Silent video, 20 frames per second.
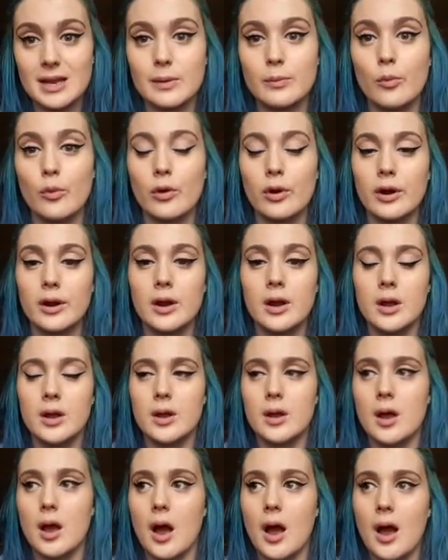anymore.
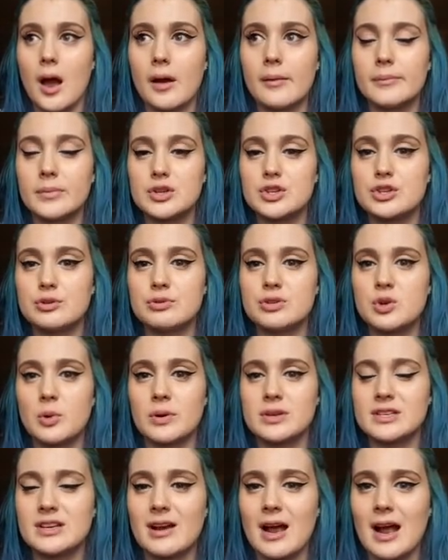Um, but she was
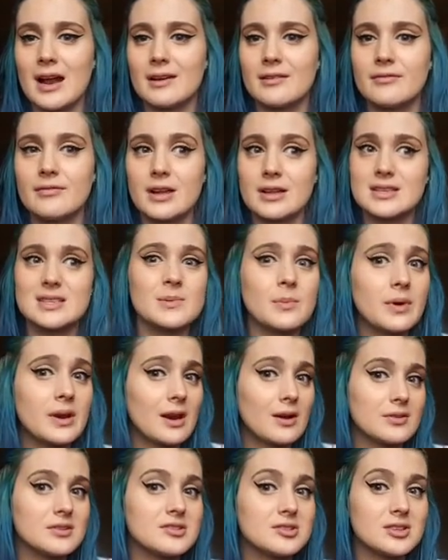going to kind of get someone
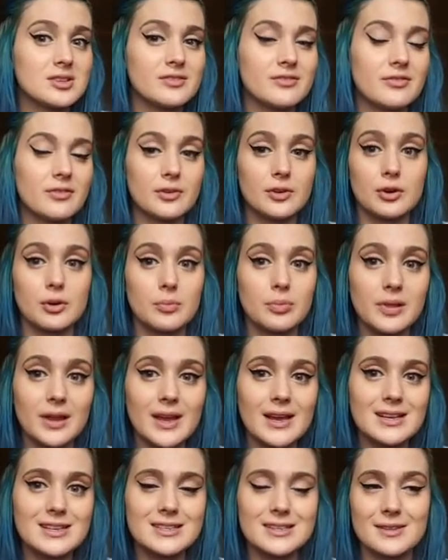else to fill in her
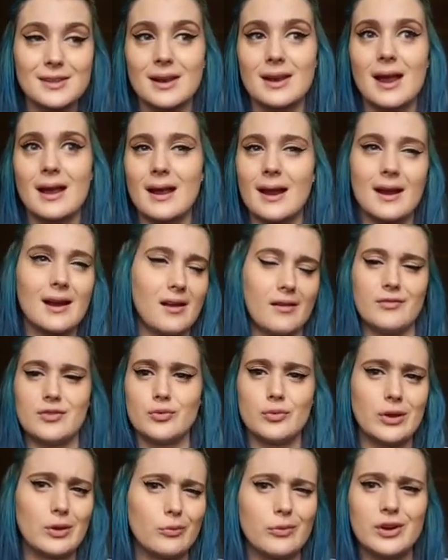place, and then I kind of have
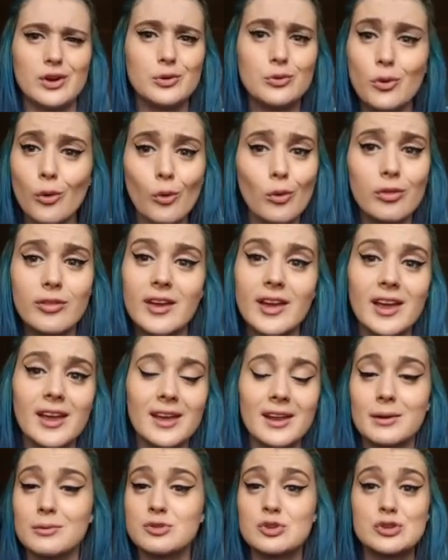to redo the whole thing.
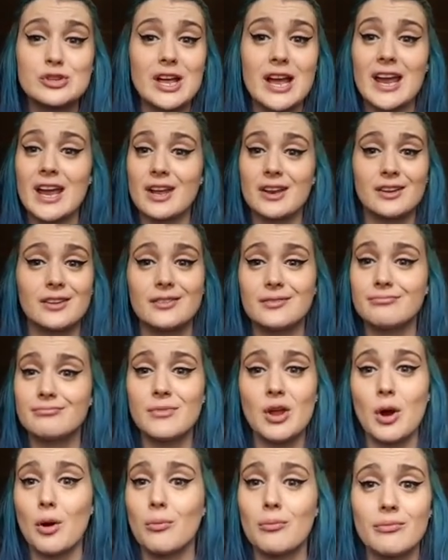And I was just like,
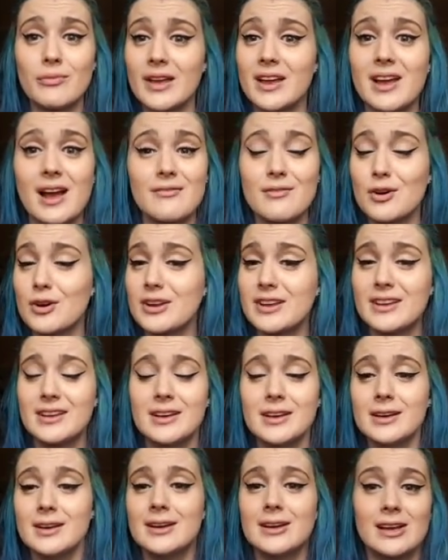no like i've already
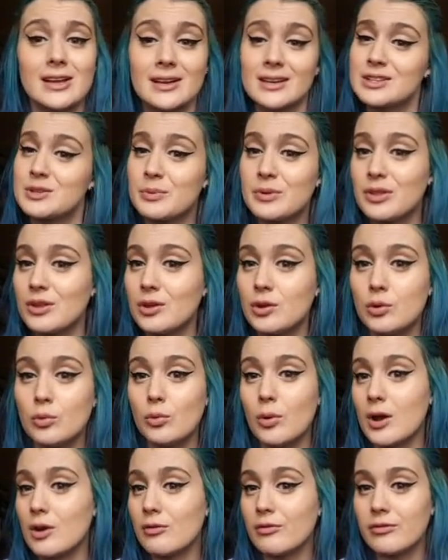connected with
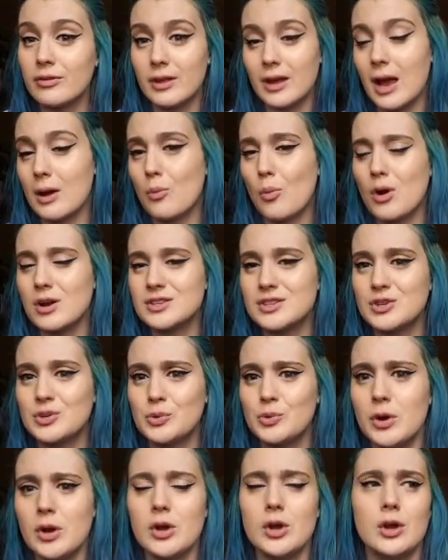you i don't feel like i want
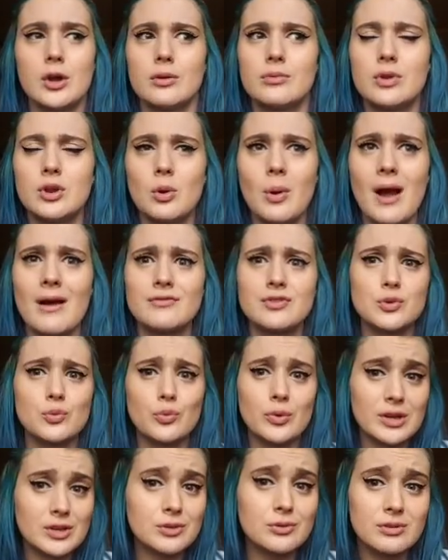to you know have to
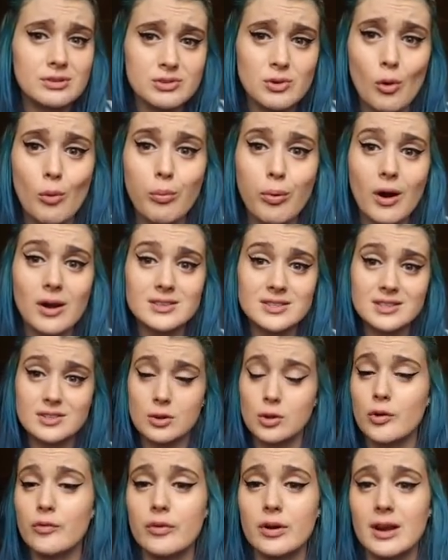redo this whole process
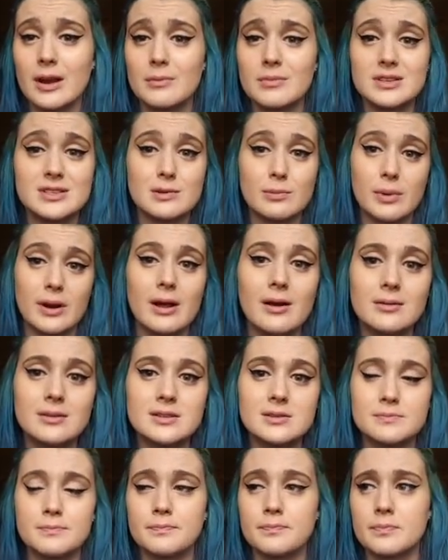all over again with someone
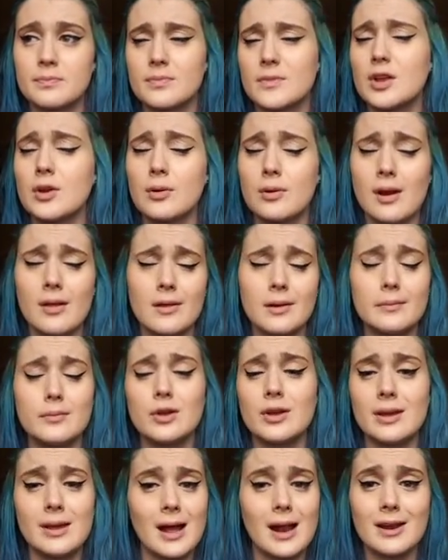else you know now that i'm
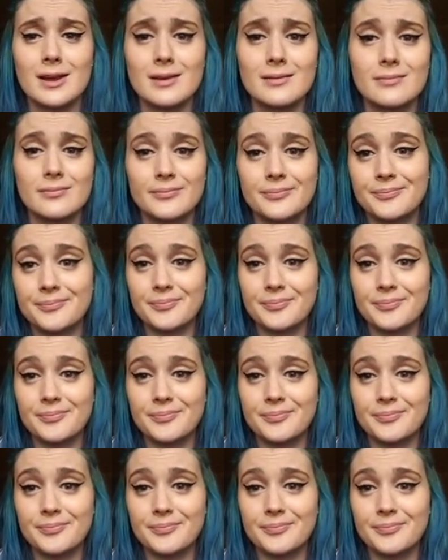looking at it